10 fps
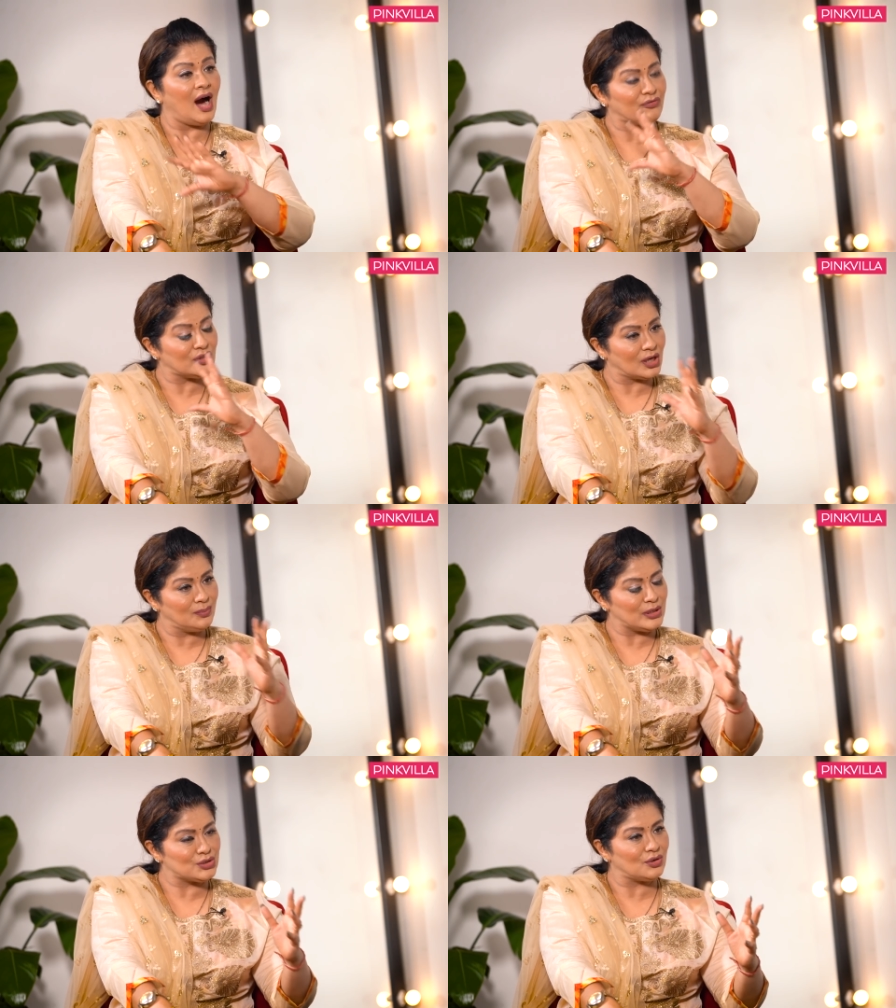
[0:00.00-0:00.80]
after the
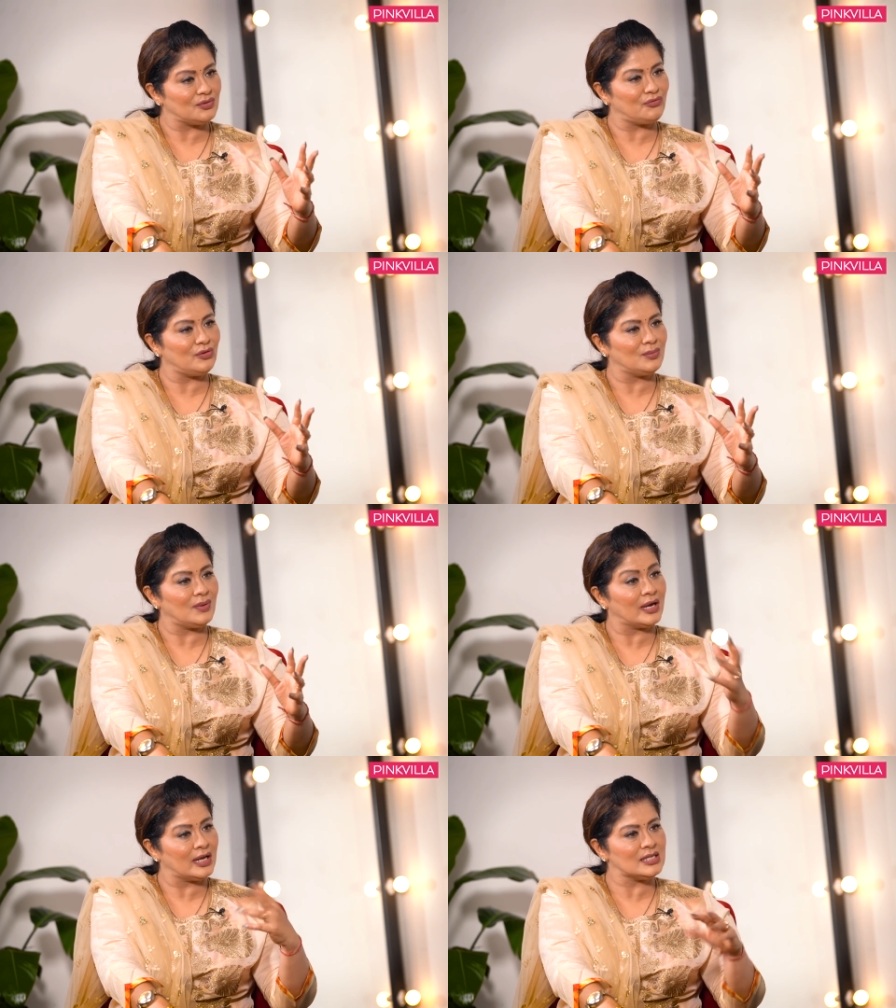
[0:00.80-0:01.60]
completion of the
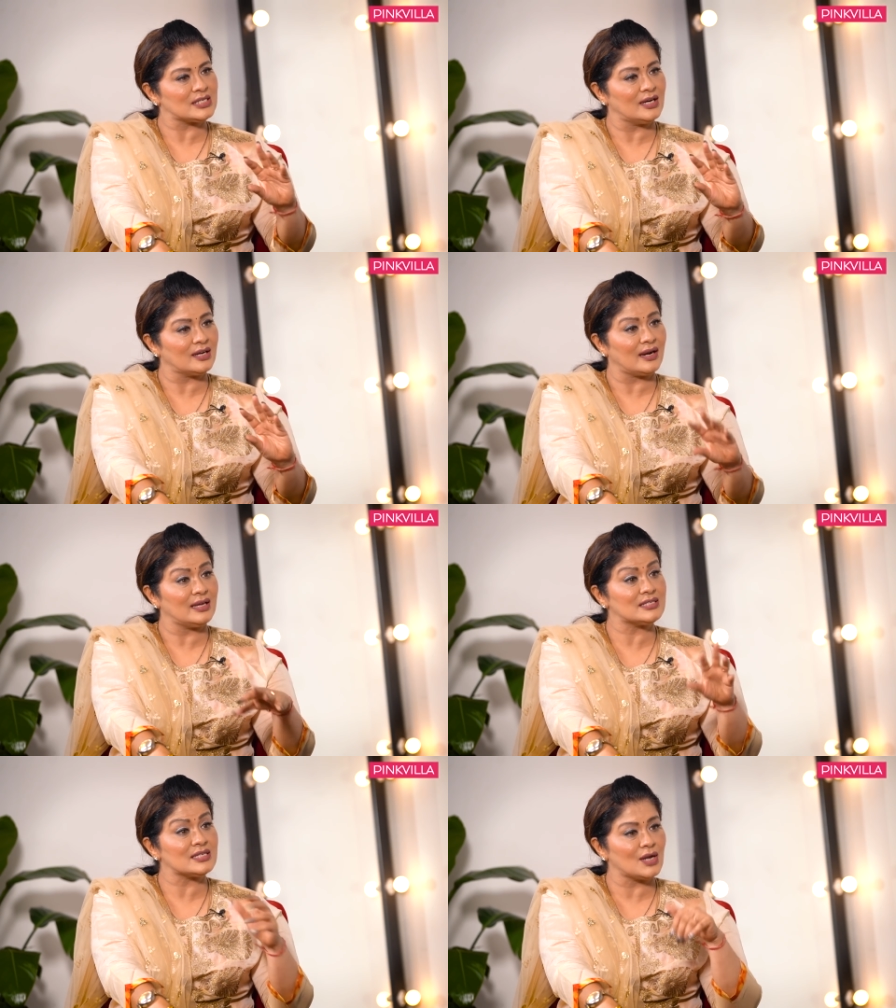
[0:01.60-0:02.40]
film again i started
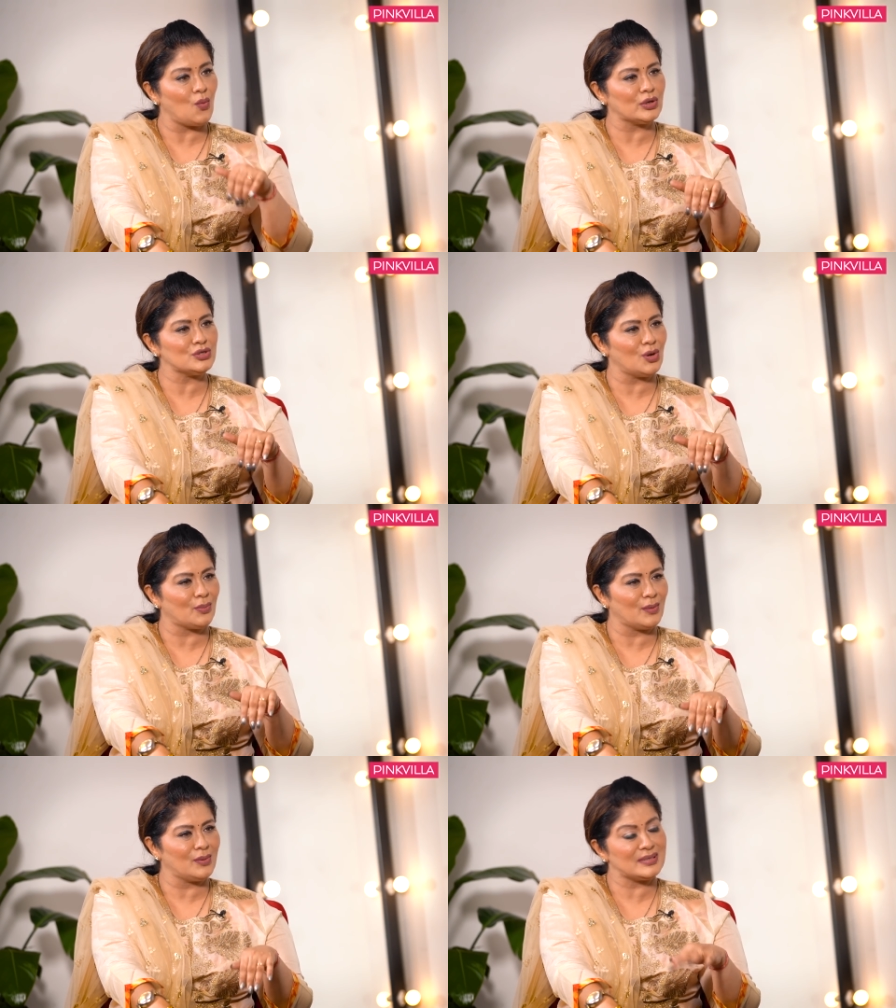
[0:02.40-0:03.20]
crying he says now what is your
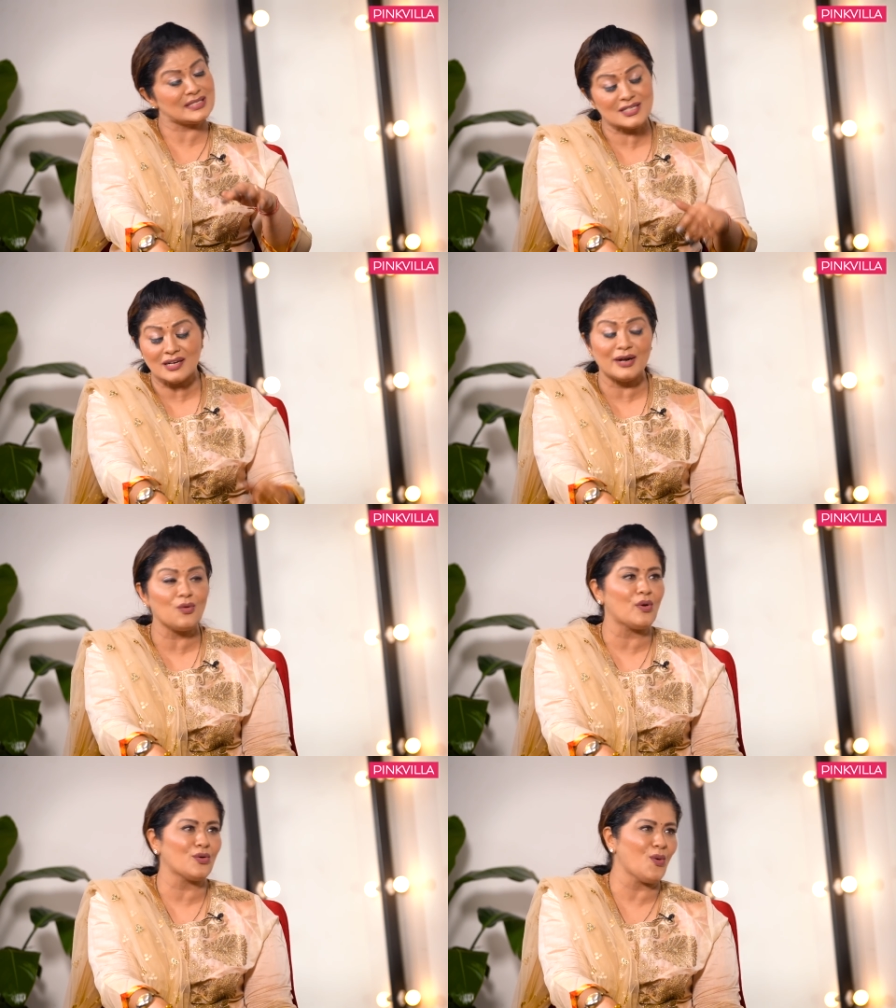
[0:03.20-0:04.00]
problem i said sir i
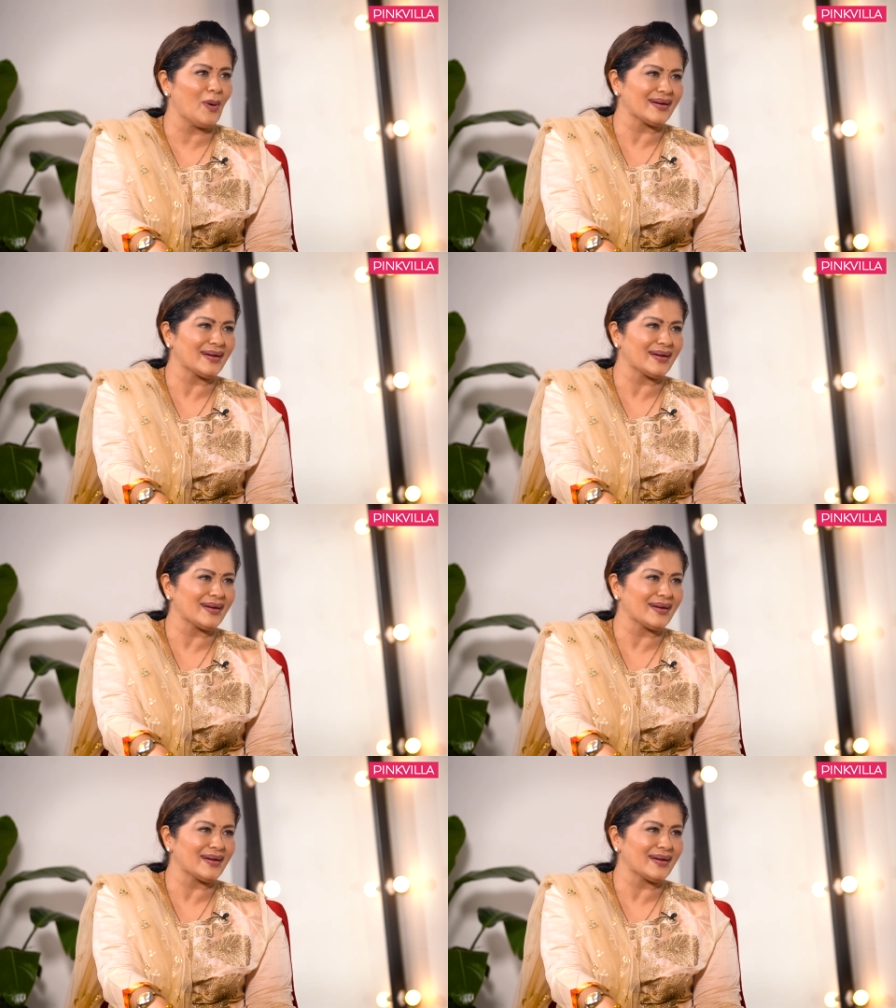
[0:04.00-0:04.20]
don't want to go